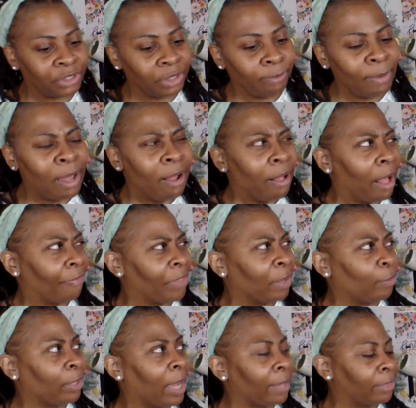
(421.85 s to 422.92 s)
chip. I
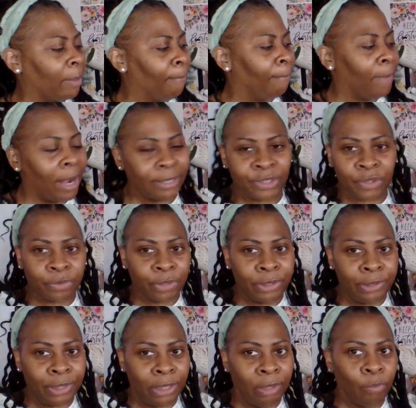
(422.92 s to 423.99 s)
think we got the monster
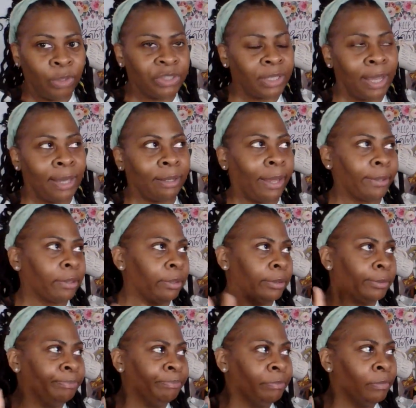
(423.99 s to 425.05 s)
cookie, which had like
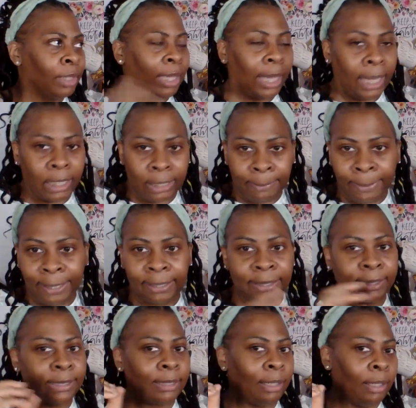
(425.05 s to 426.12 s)
the candy
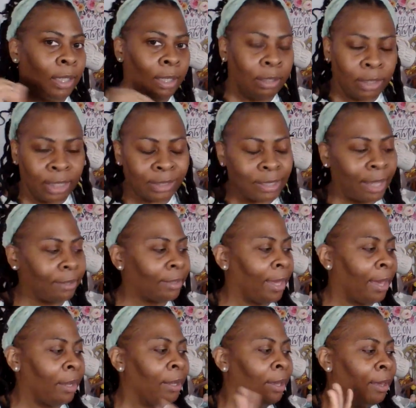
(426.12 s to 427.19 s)
pieces in it and things like
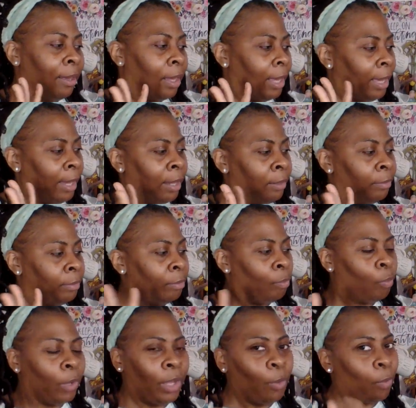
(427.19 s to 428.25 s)
that. And
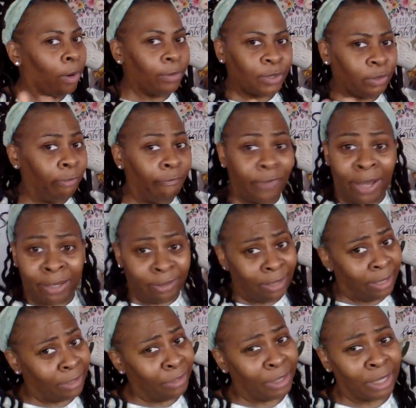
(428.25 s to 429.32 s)
we weren't too fond of
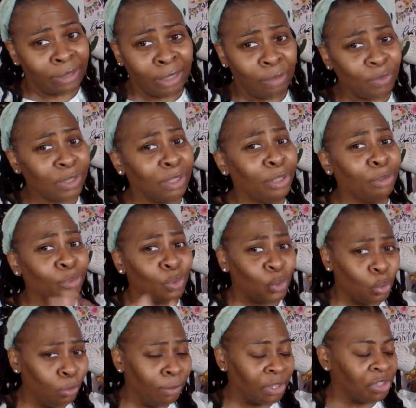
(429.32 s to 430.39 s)
that cookie. I think it was a little
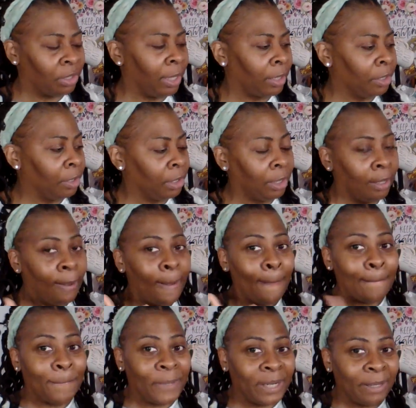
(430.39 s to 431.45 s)
too much in that cookie.
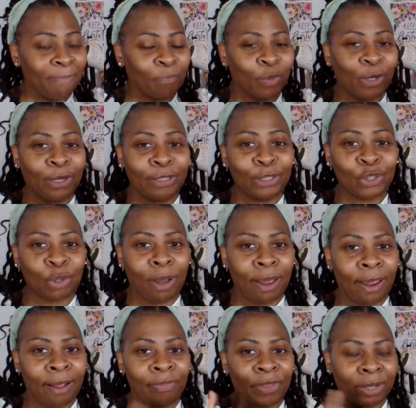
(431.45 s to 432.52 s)
But we're gonna
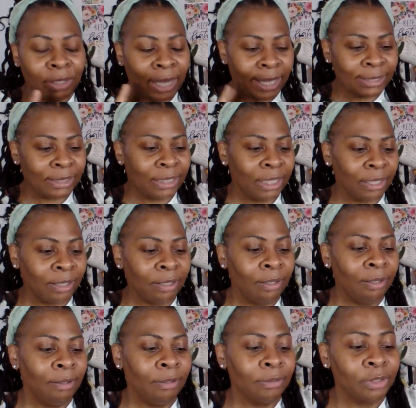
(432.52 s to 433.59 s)
try the classic
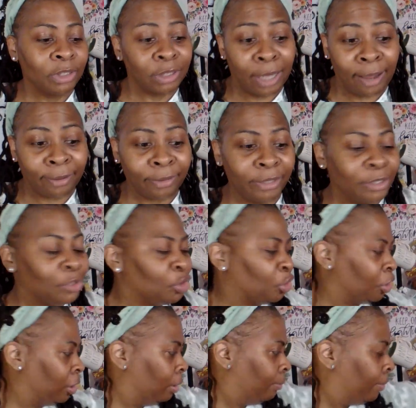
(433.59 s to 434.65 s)
chocolate
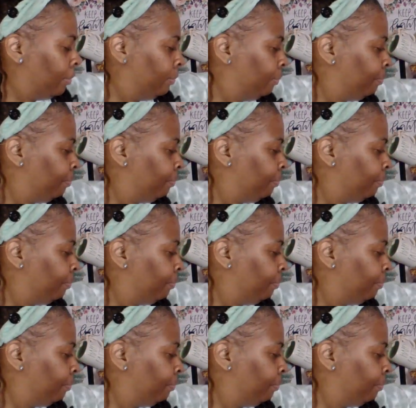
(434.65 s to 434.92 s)
chip.